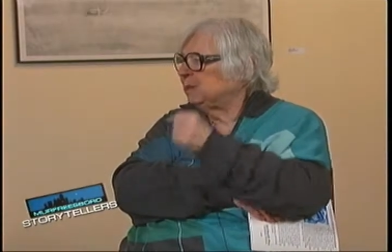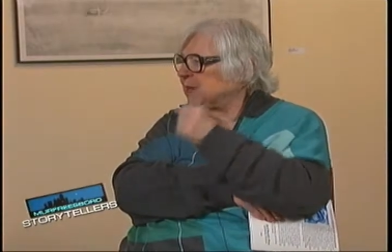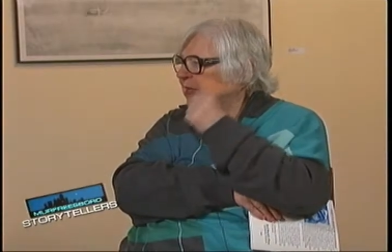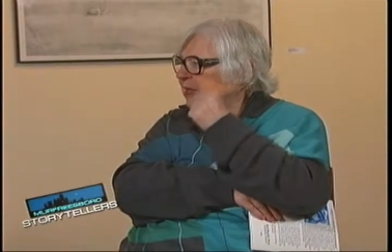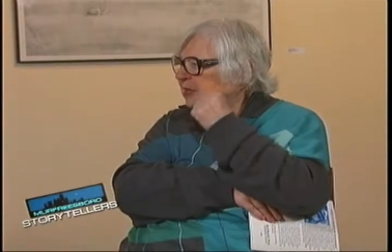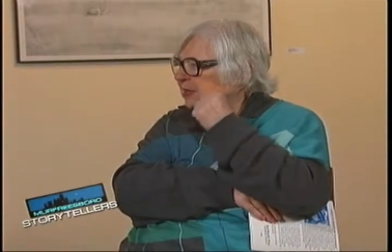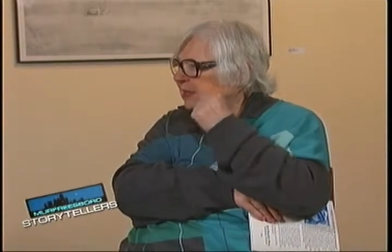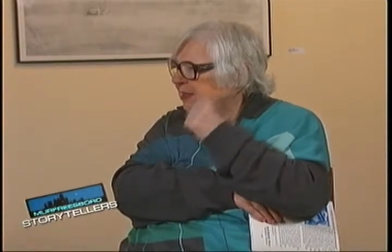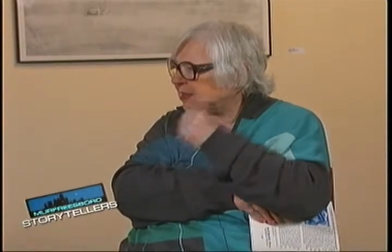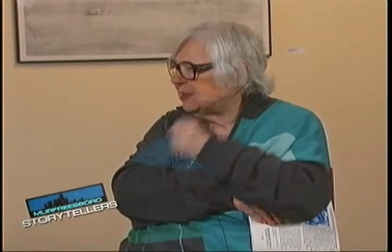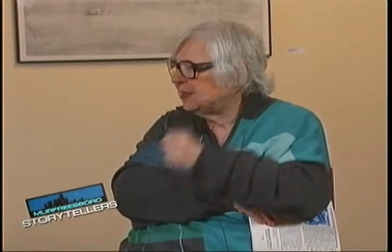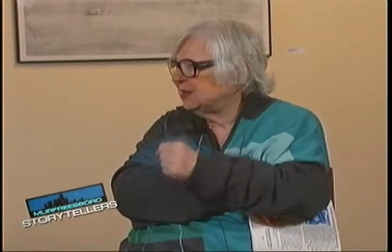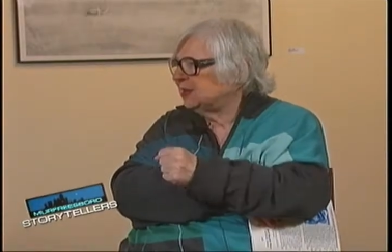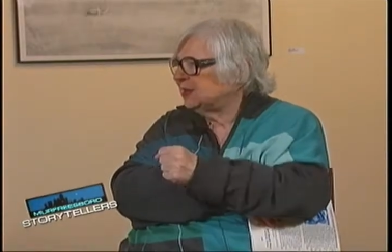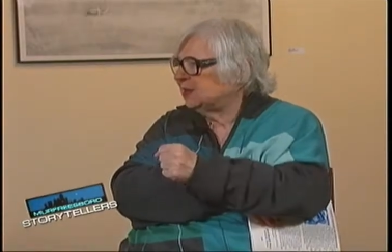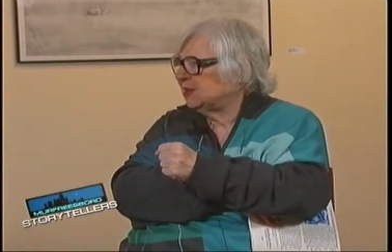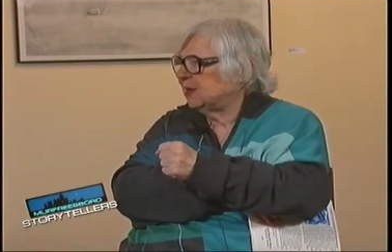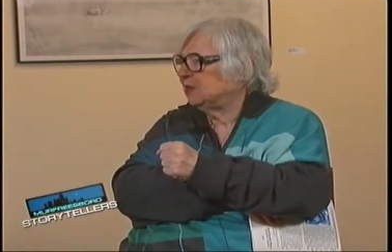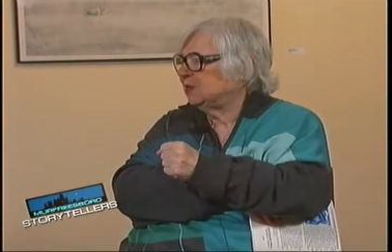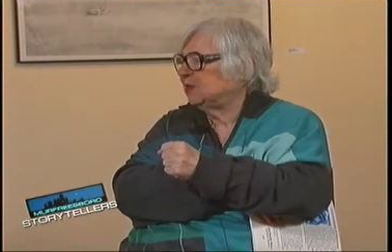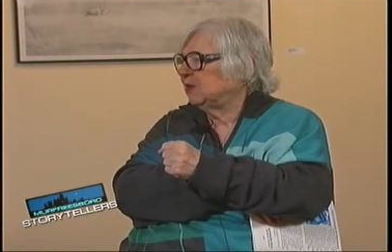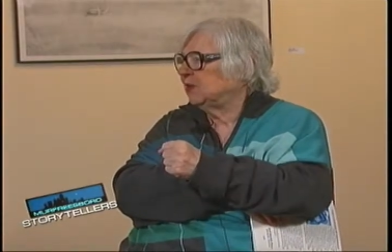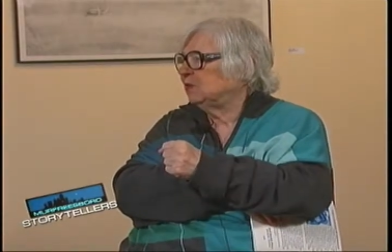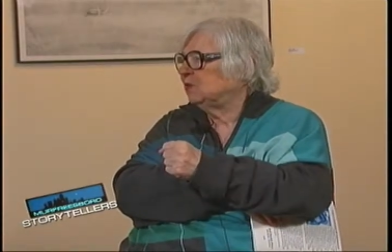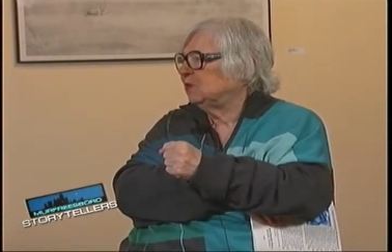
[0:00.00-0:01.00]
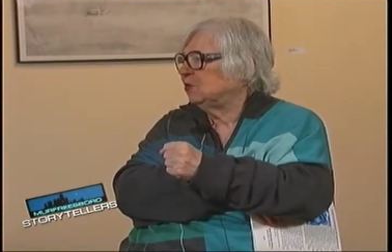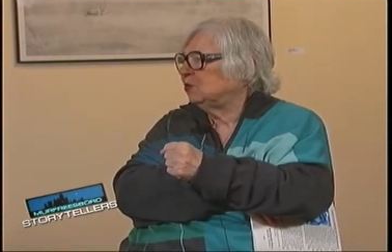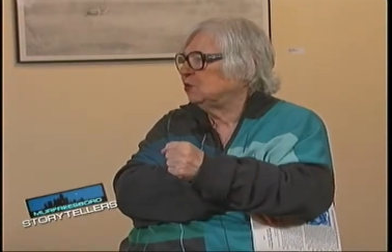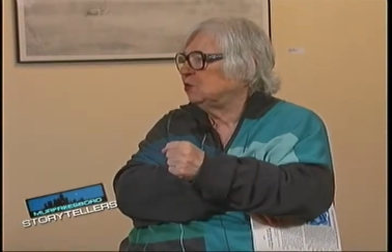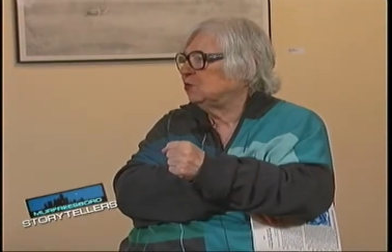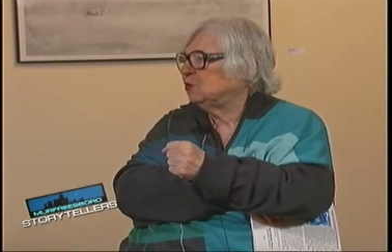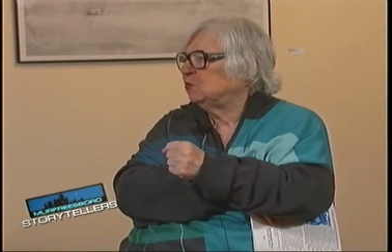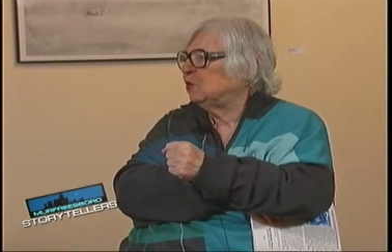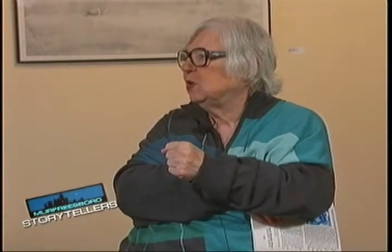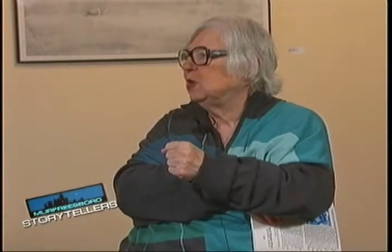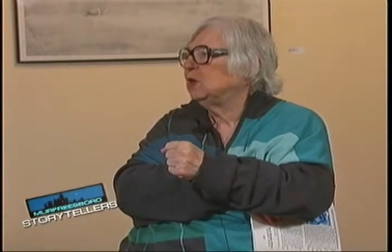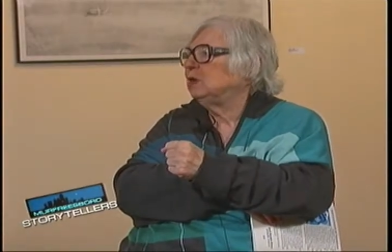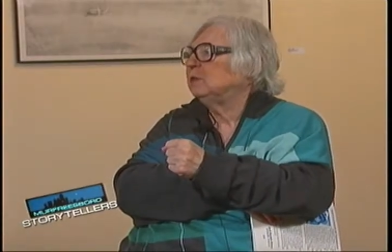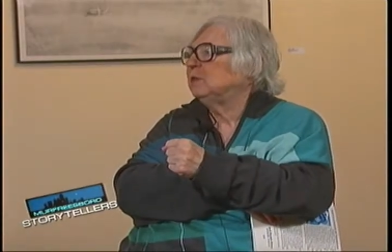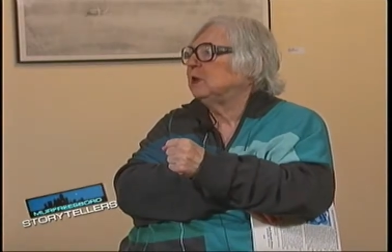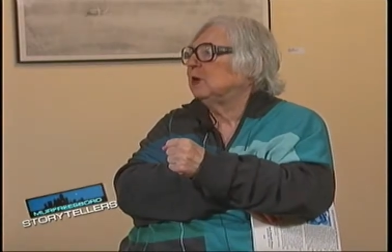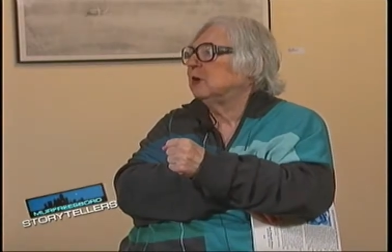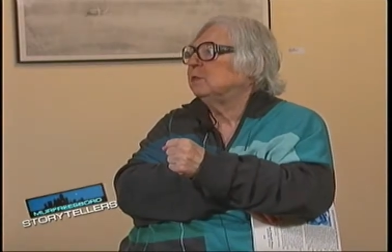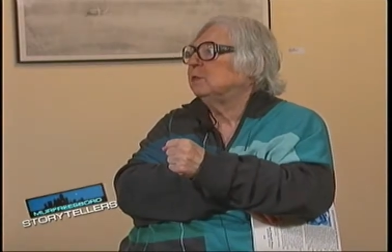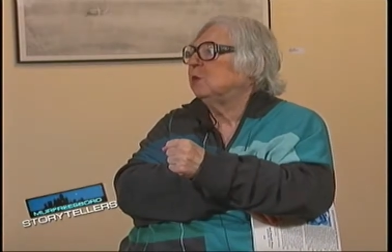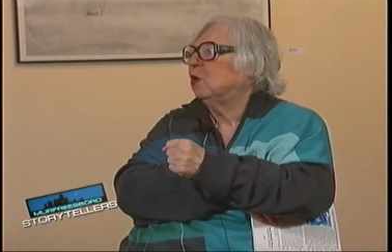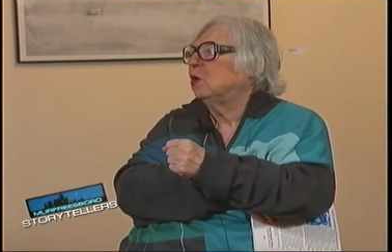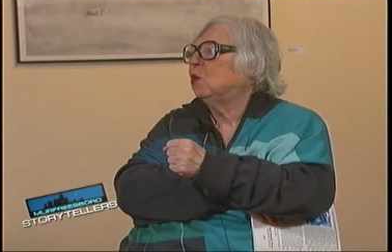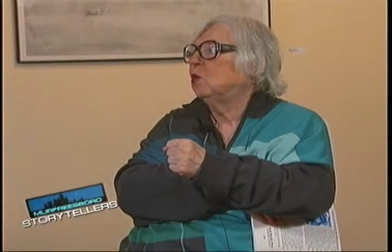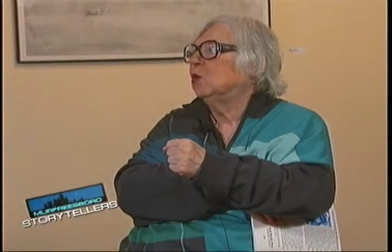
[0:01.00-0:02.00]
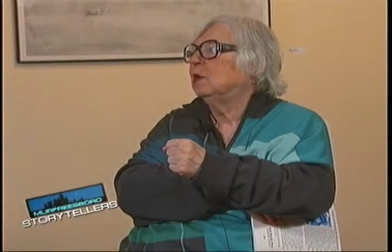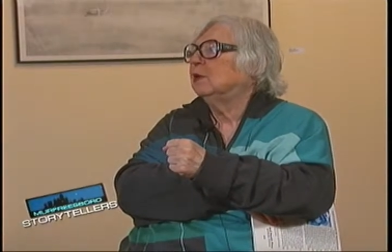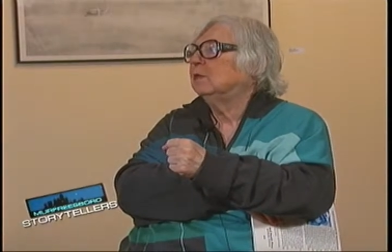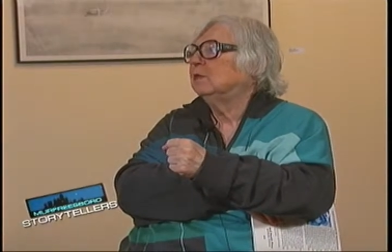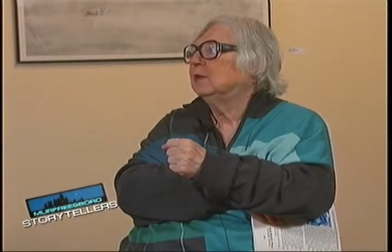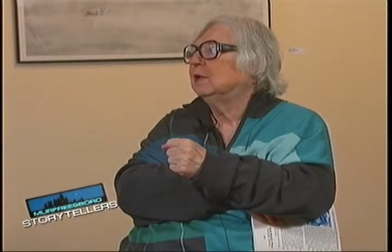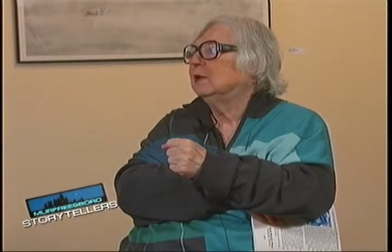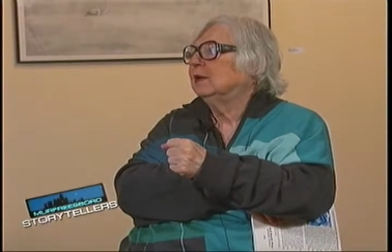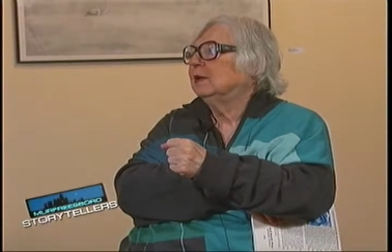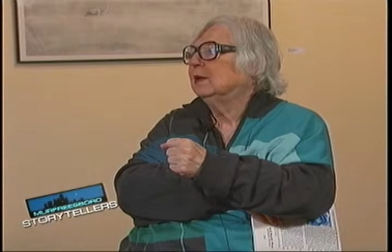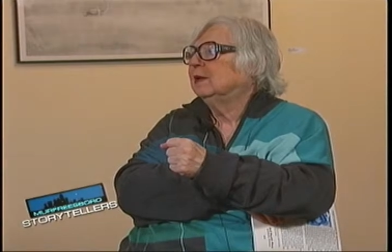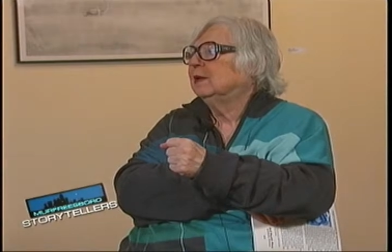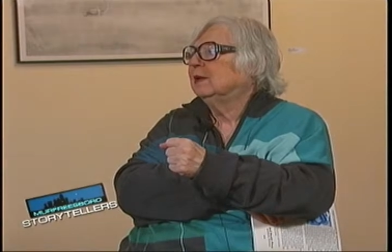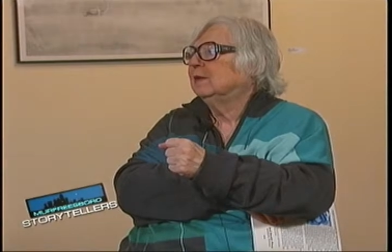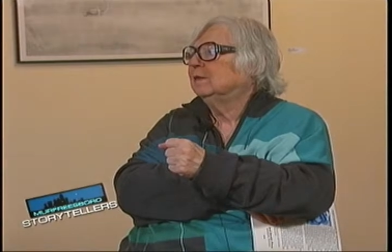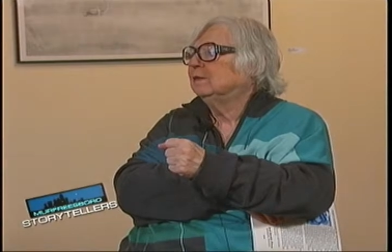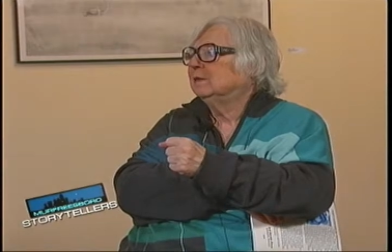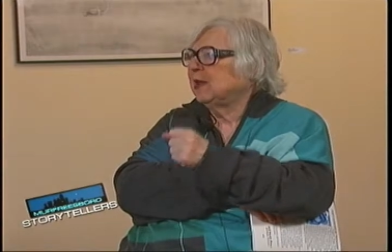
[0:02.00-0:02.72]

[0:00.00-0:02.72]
me see something when mm -hmm. you read mm-hmm. me a poem. Mm -hmm.